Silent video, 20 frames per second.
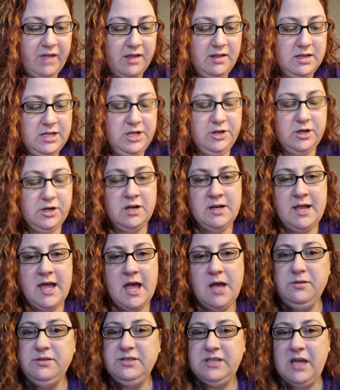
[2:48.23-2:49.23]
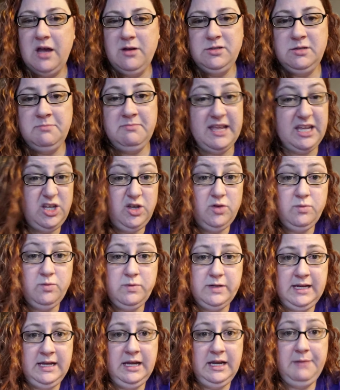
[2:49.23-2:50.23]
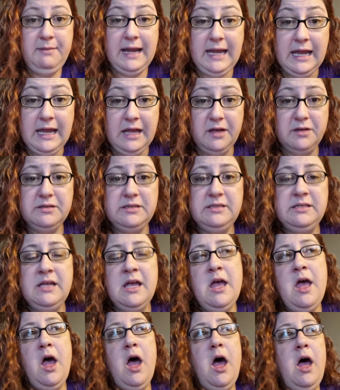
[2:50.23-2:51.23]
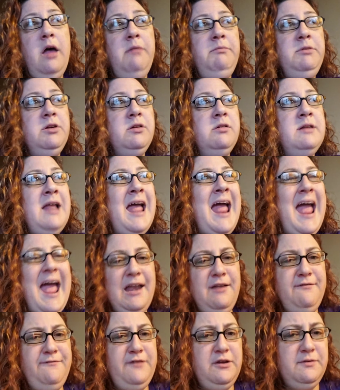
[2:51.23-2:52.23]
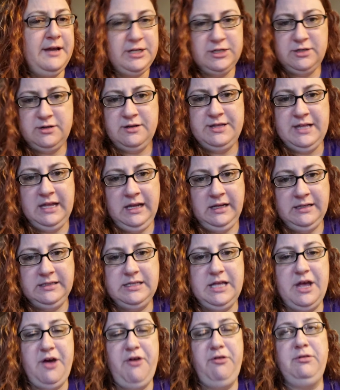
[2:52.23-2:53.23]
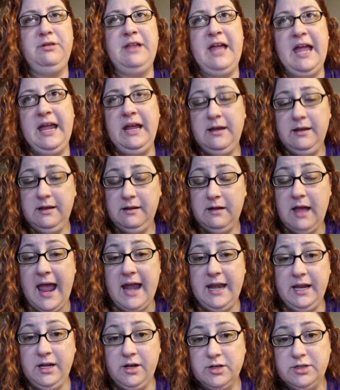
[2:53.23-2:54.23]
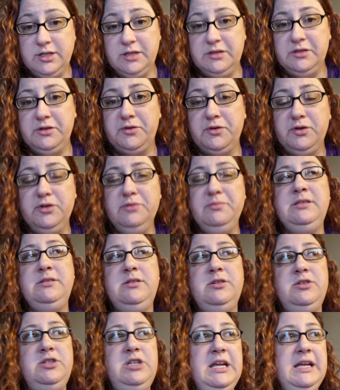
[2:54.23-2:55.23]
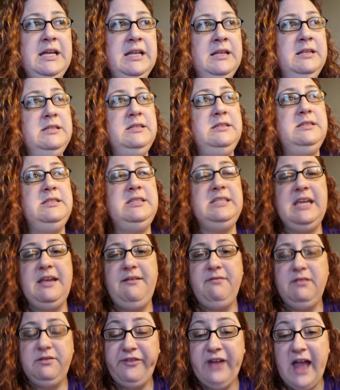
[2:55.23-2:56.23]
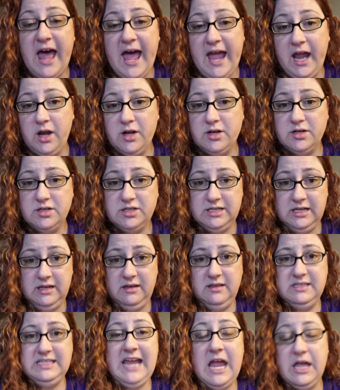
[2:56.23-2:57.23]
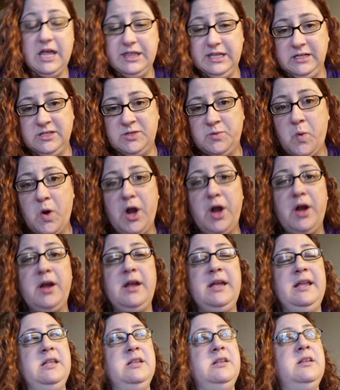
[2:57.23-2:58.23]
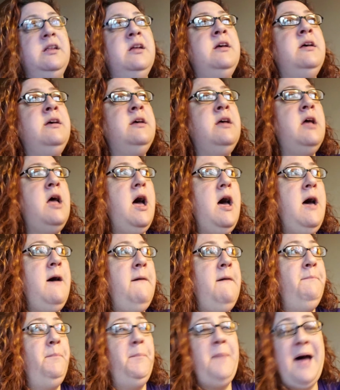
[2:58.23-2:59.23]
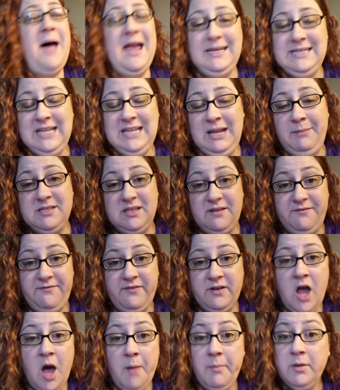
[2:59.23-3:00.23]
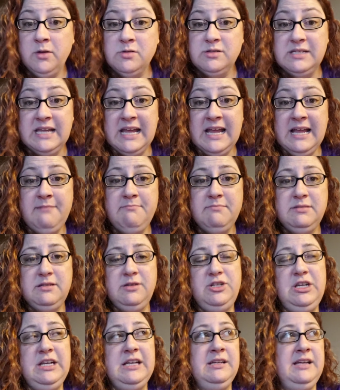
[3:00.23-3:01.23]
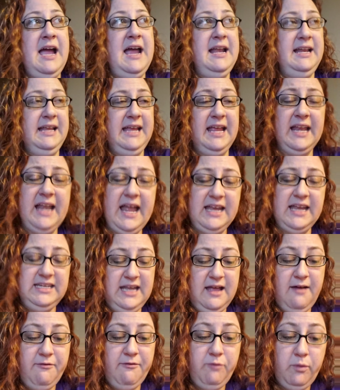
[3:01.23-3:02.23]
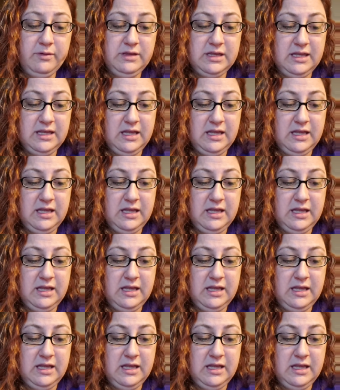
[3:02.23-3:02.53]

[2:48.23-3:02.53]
You're going to host coach them like you would anybody else. You're going to add a few extra things though, like adding her to the groups so she can see flyers and see how things work. And my team is a phenomenal team, so she can kind of get an idea of